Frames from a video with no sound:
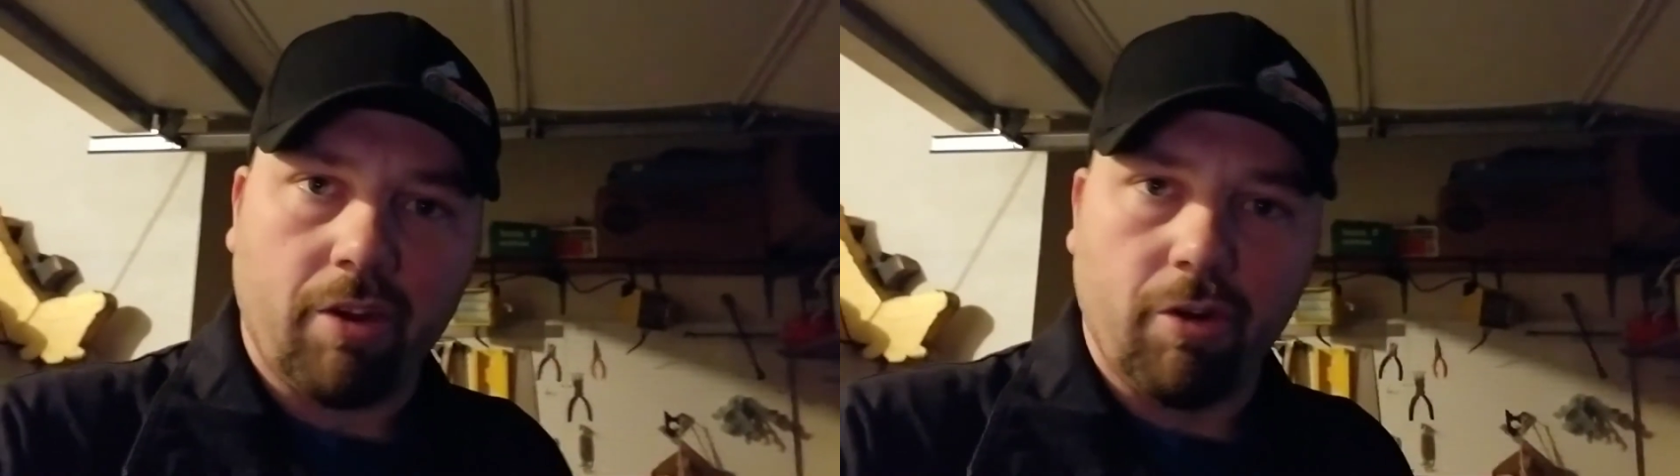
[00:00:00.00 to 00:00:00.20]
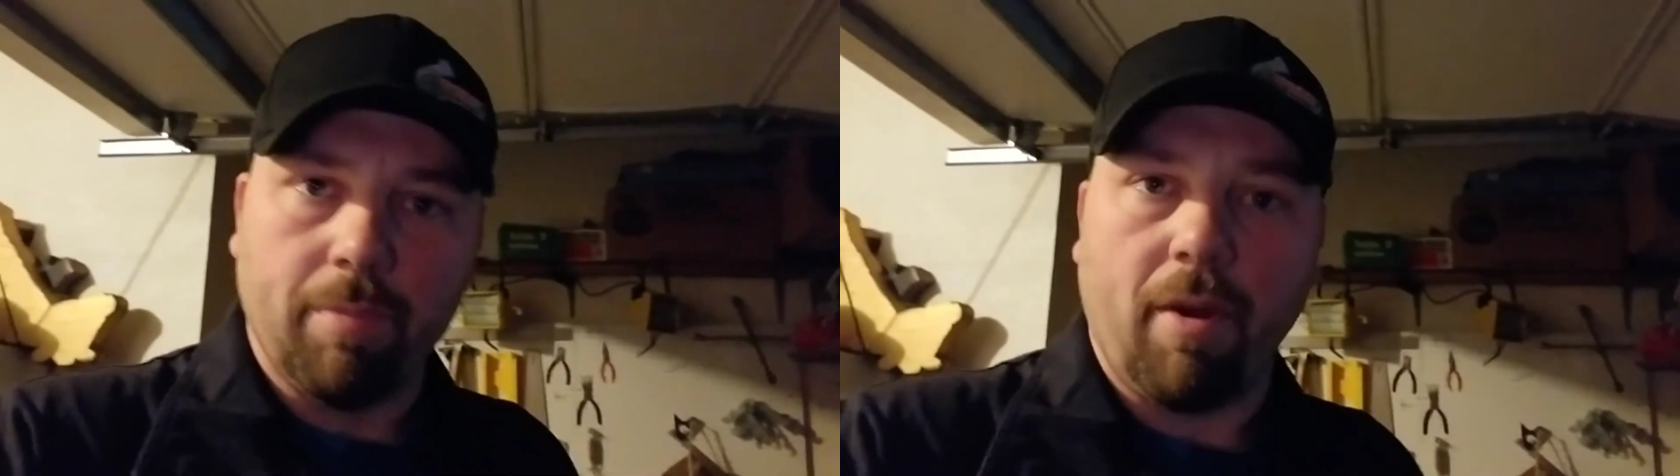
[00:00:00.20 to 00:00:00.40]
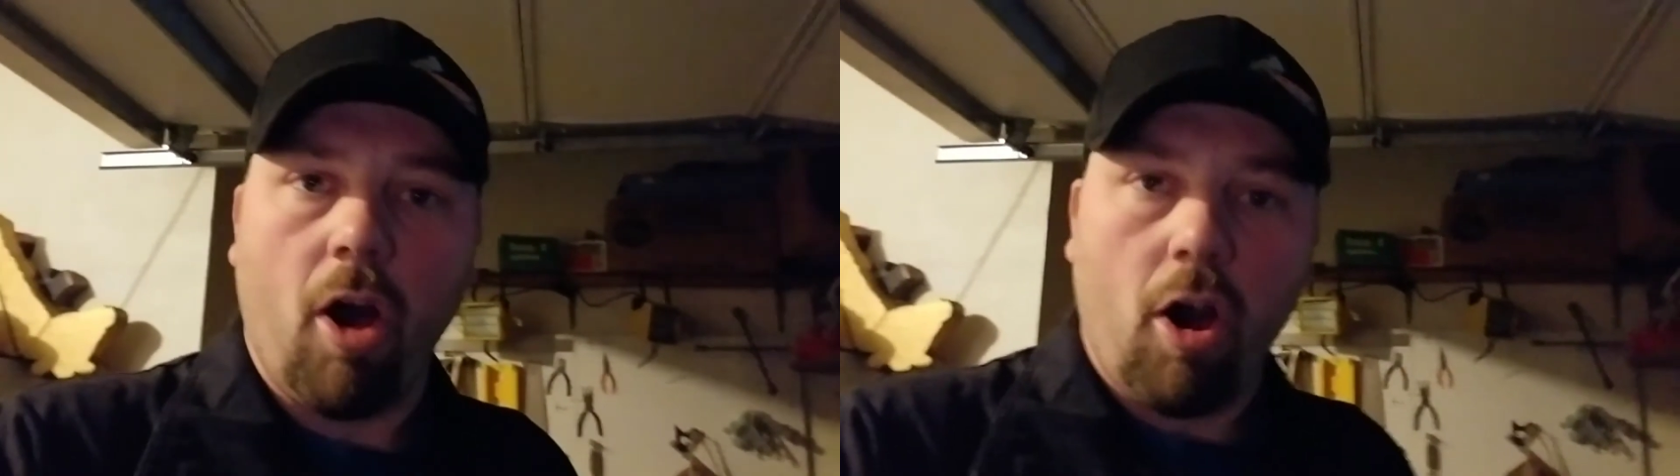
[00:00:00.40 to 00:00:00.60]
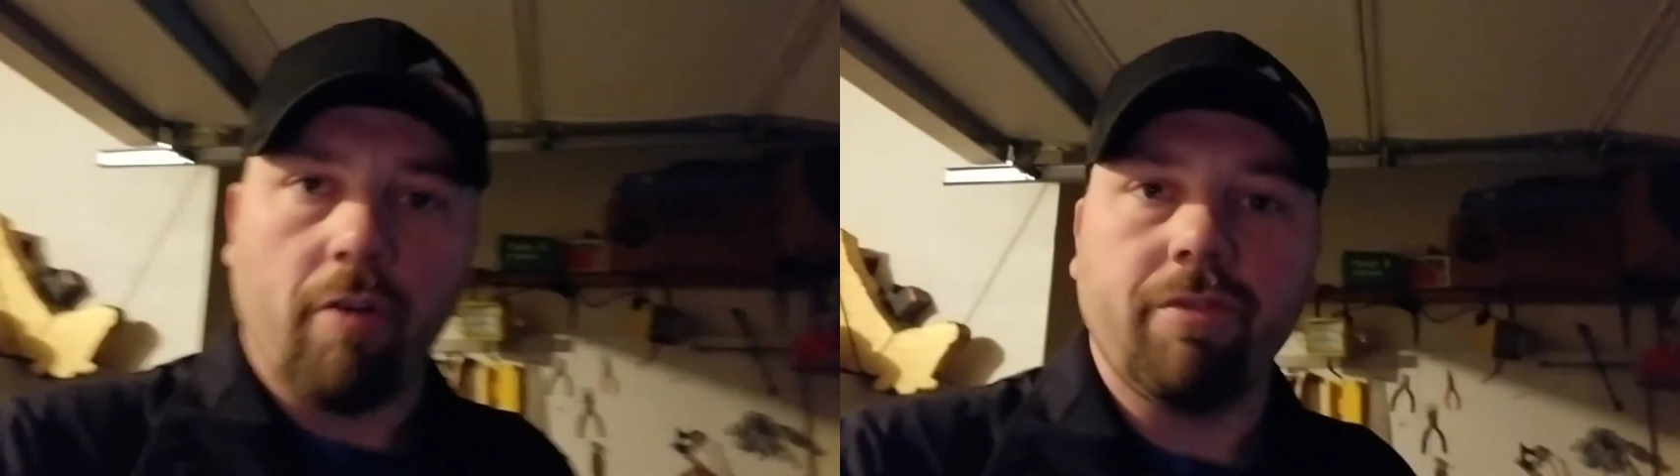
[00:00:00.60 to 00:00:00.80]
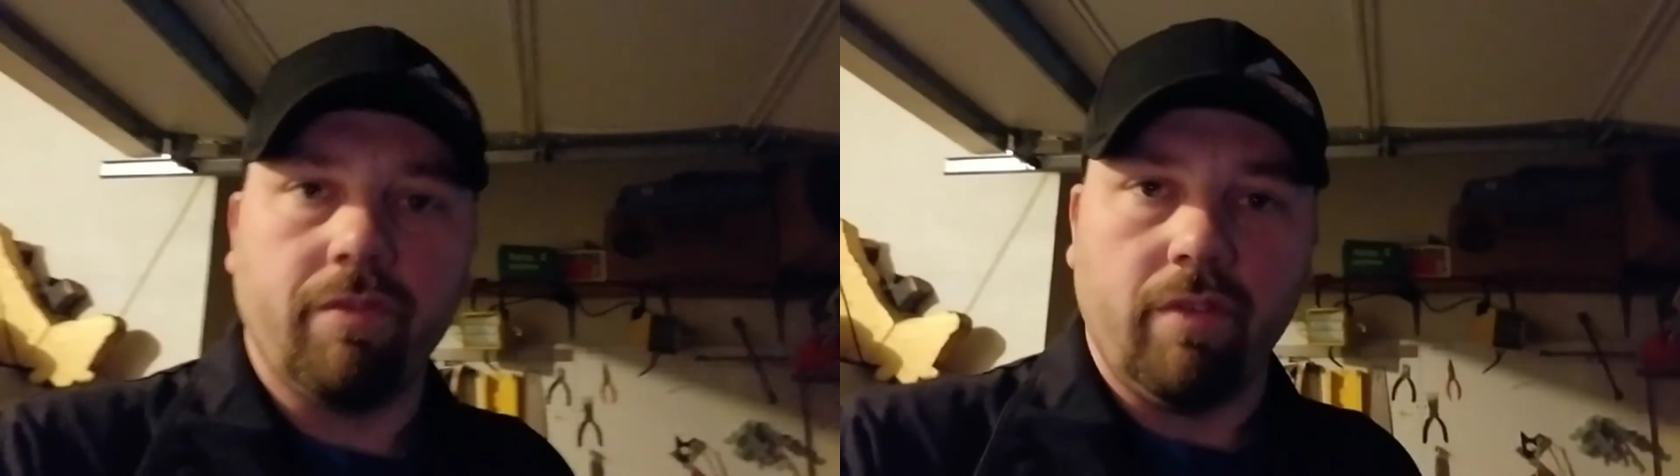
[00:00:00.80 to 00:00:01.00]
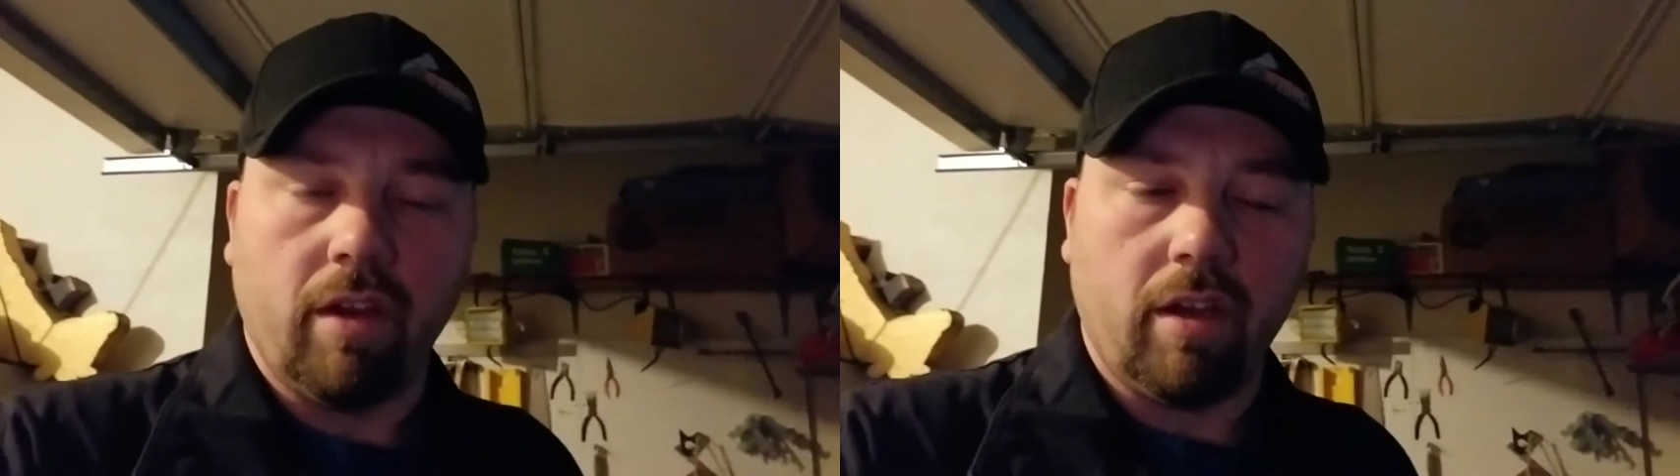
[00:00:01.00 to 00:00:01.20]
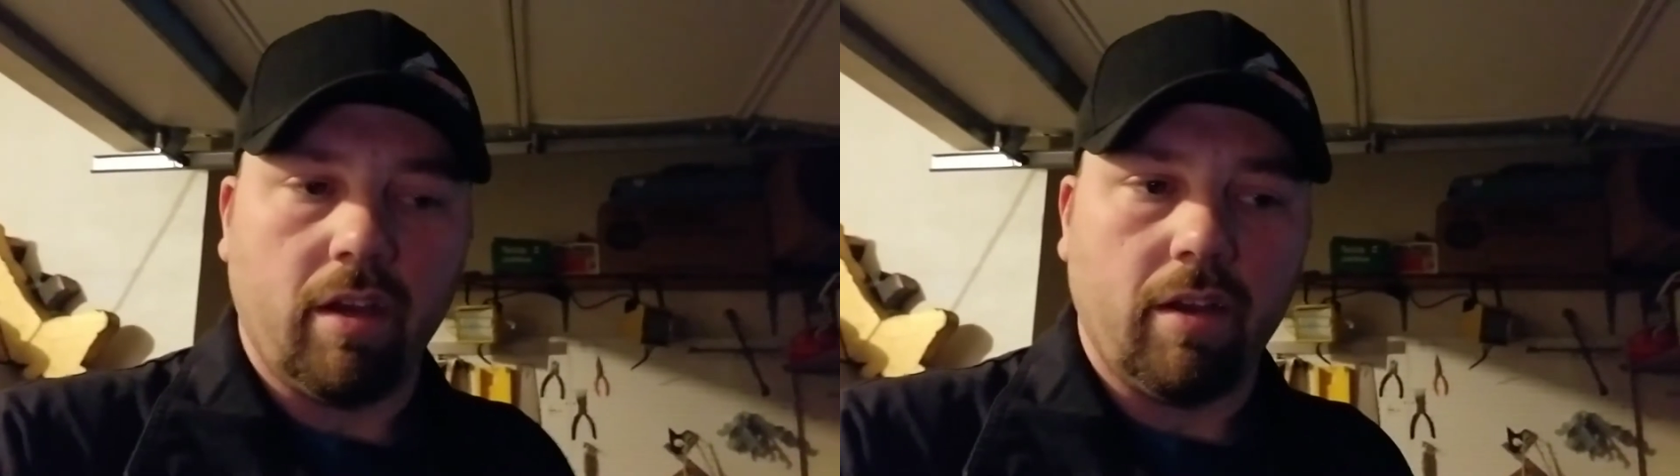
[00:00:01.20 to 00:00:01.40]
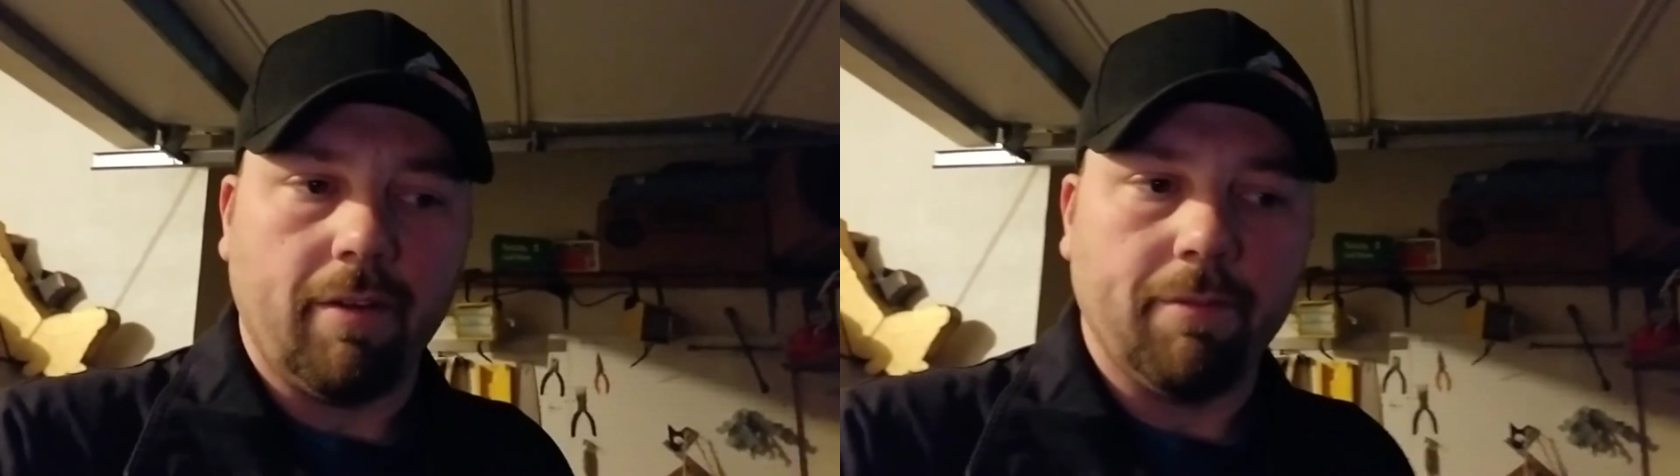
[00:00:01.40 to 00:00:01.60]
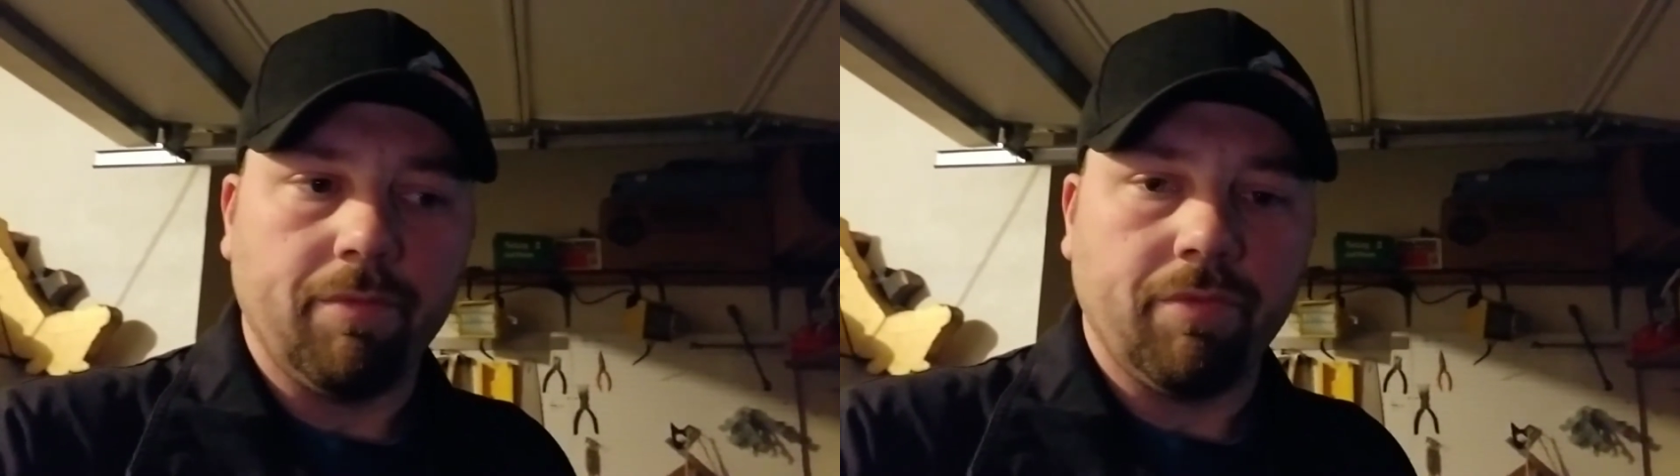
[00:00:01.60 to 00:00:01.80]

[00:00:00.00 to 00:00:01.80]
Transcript: group off uh,